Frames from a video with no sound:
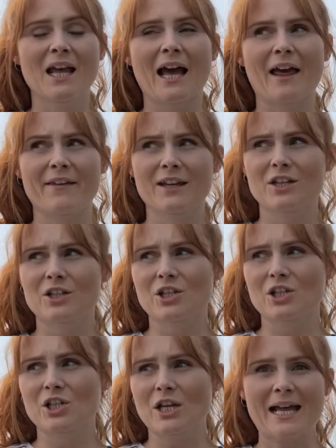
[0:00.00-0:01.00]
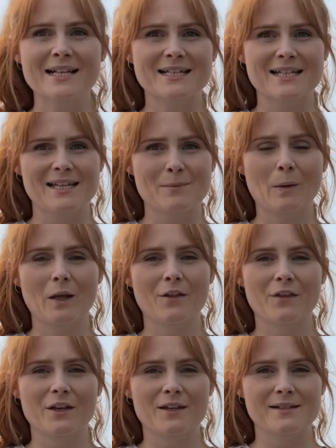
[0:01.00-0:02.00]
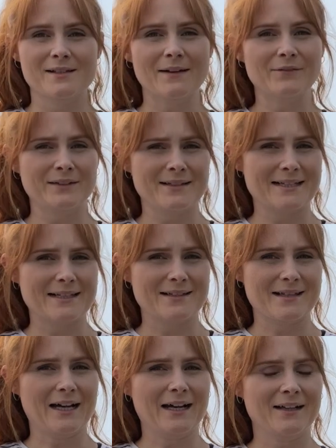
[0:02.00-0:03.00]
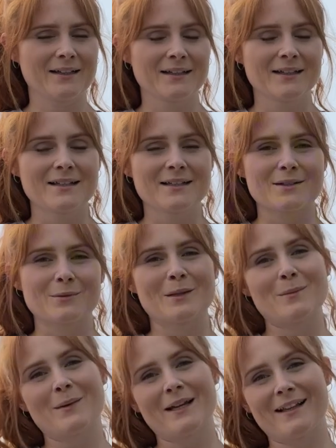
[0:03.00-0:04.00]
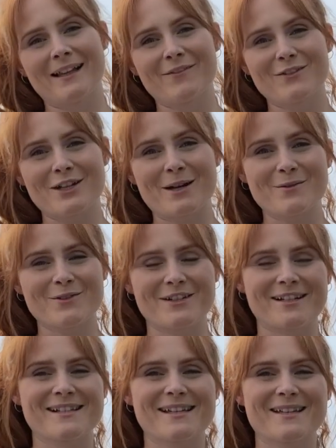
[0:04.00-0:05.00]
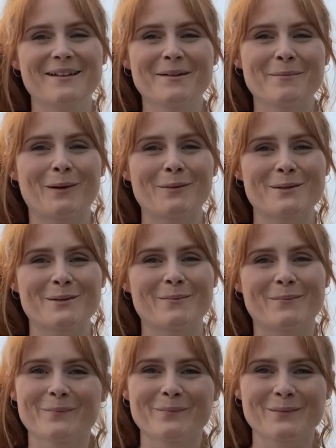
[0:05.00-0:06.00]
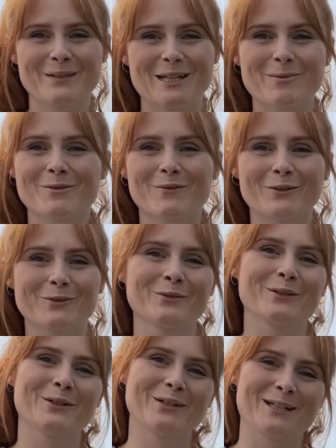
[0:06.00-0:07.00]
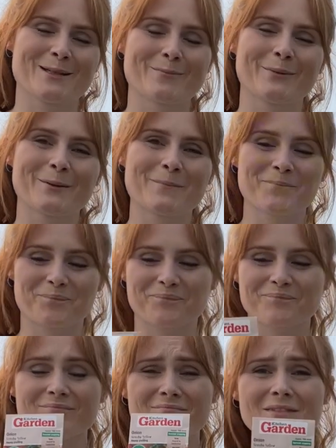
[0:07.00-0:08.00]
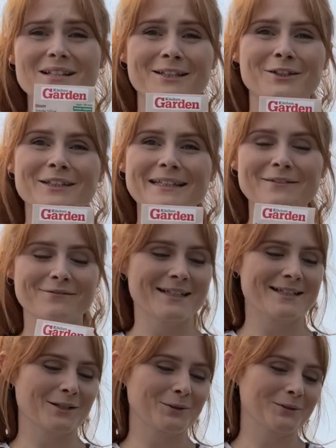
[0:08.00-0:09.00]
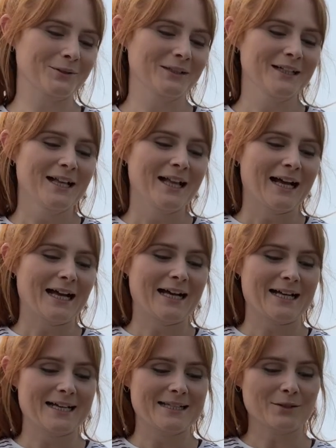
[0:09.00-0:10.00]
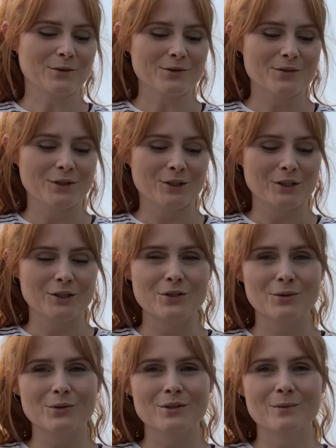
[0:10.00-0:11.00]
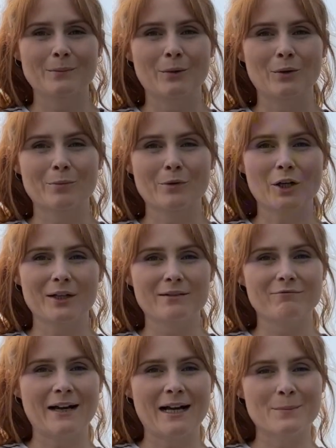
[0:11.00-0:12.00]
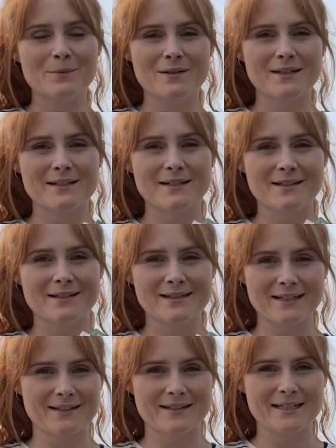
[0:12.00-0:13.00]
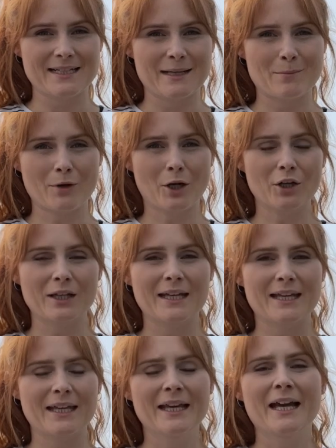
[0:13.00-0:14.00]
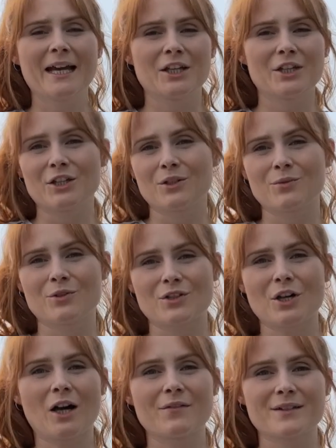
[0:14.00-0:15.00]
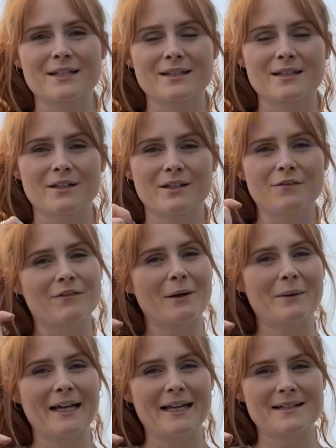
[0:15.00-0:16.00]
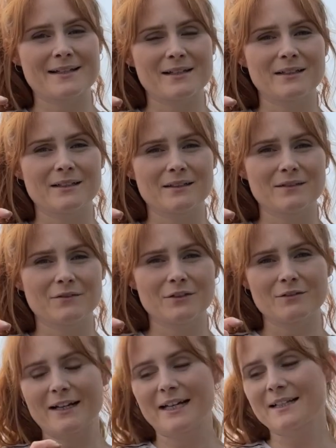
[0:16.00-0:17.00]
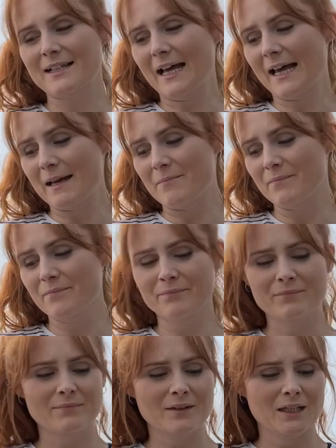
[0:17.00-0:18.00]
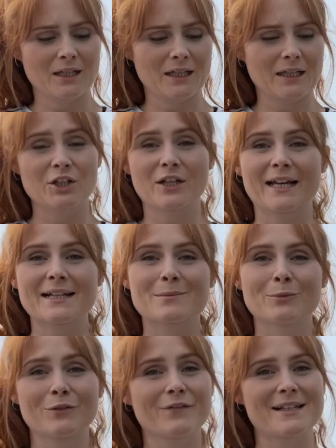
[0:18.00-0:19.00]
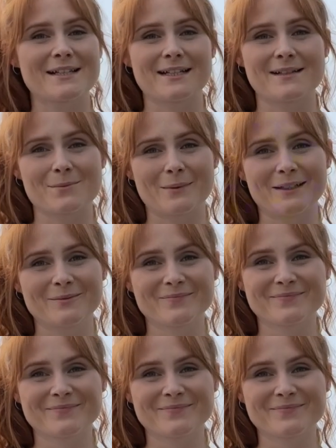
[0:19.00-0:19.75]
I think Jessie, plot 37, says that. So maybe I'll have a chat with Jessie about some tips for growing the onions, but I'm gonna give these a go. And also gonna sow some more broccoli rabs. So this is the 60-day broccoli. You just harvest the flower heads, the little florets. Gonna get some more of this in as well.